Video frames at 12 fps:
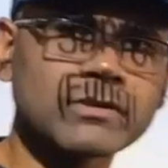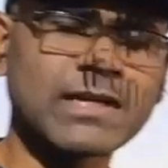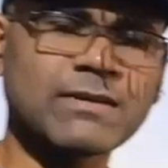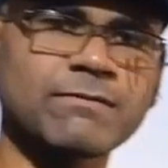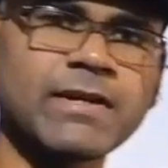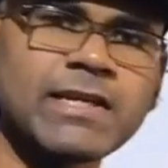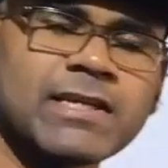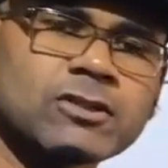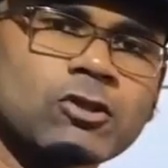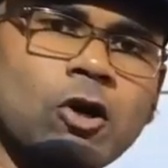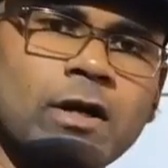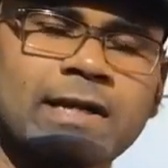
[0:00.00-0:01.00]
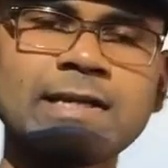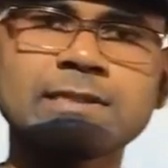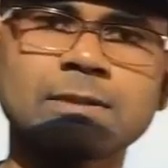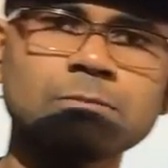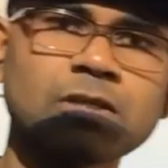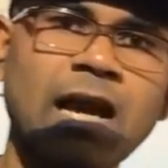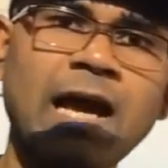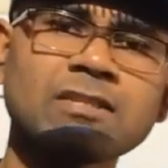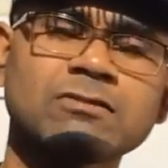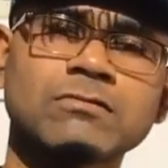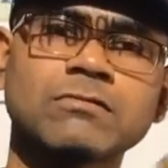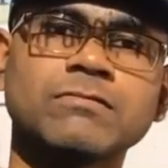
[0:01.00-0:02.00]
that various organisms has
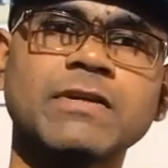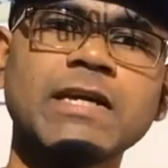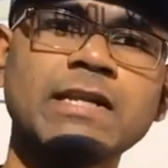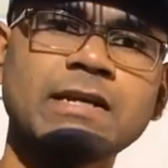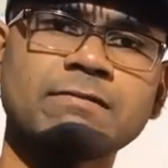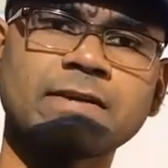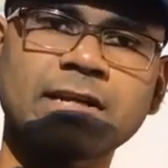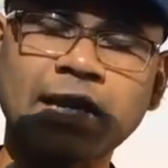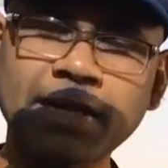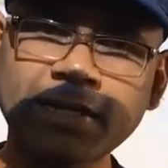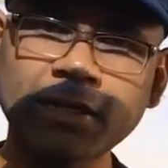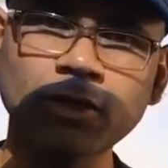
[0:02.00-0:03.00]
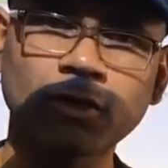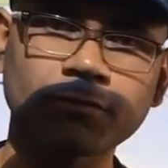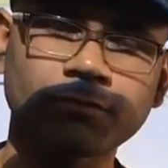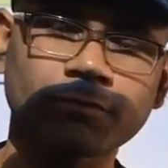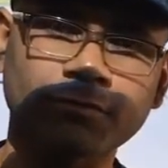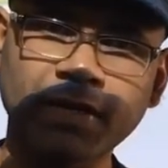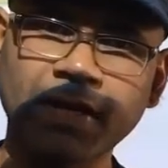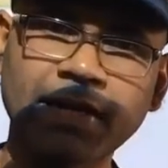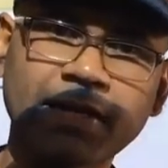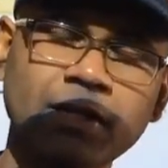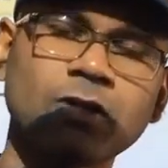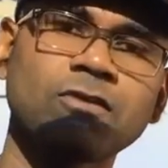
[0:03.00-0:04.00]
variety
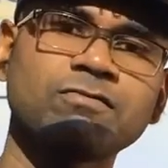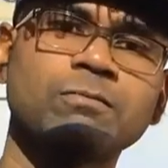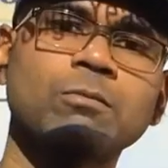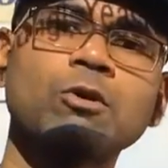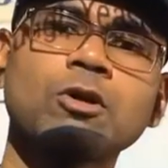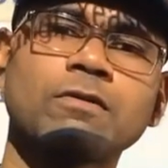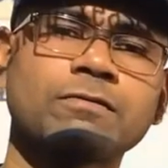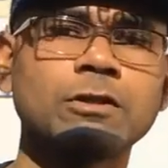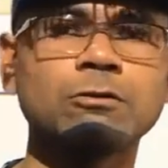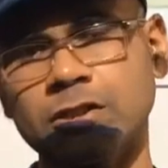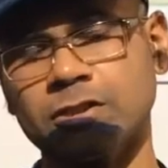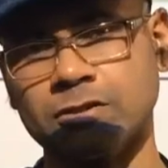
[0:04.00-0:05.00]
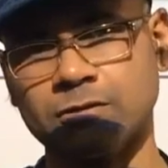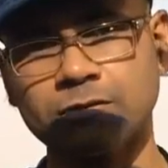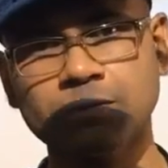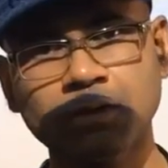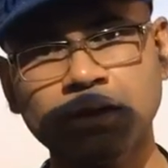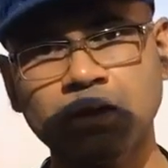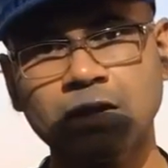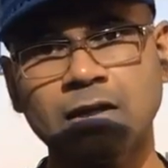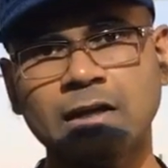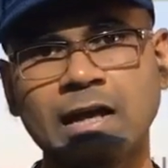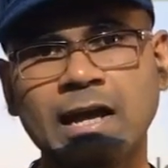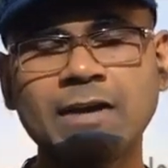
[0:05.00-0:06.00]
of mode of nutrition.
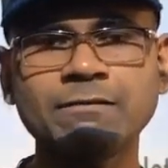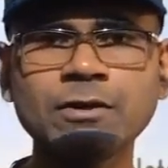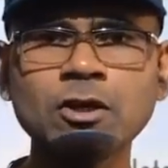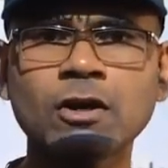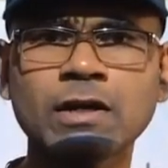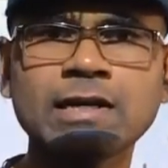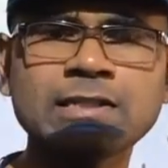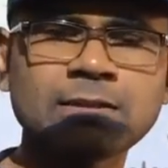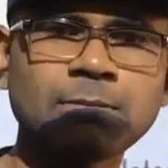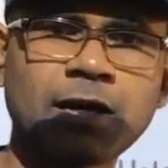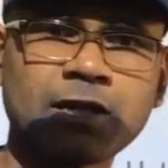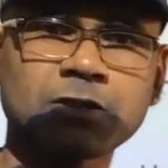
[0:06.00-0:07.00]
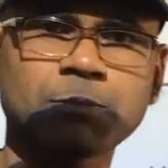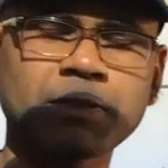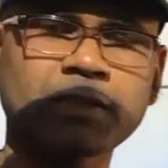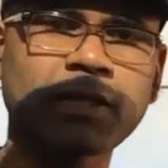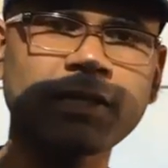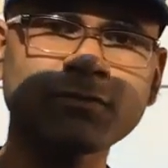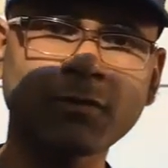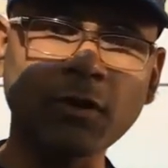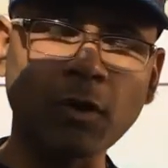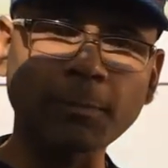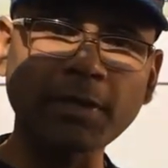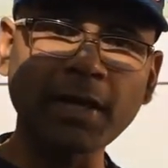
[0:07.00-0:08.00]
Every organism are specialized
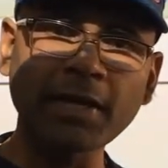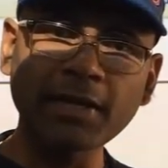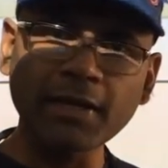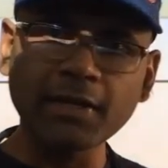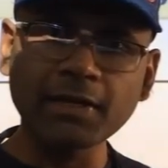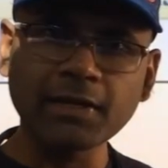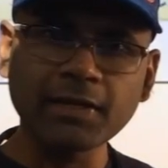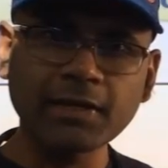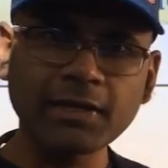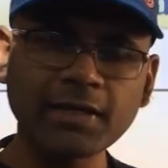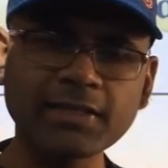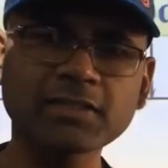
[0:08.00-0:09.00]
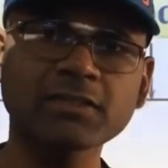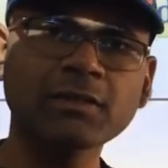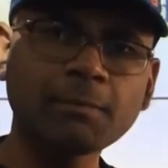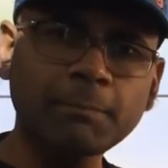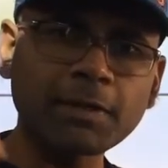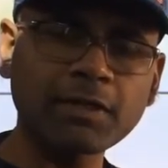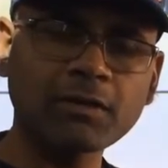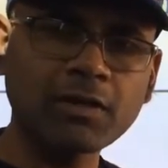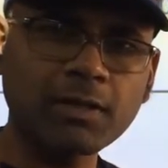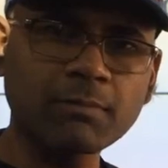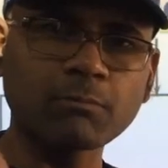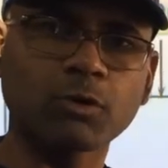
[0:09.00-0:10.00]
for obtaining its
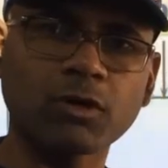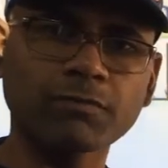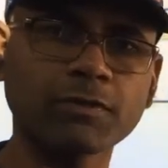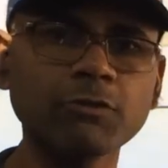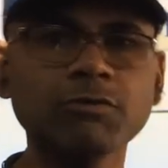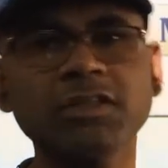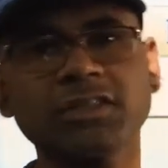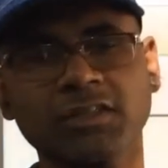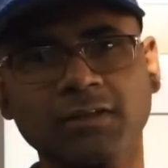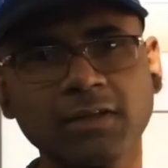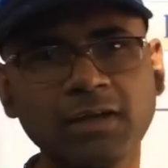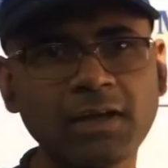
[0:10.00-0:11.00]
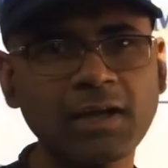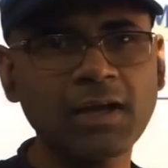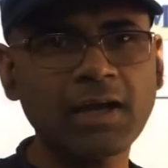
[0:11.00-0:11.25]
particular mode of nutrition.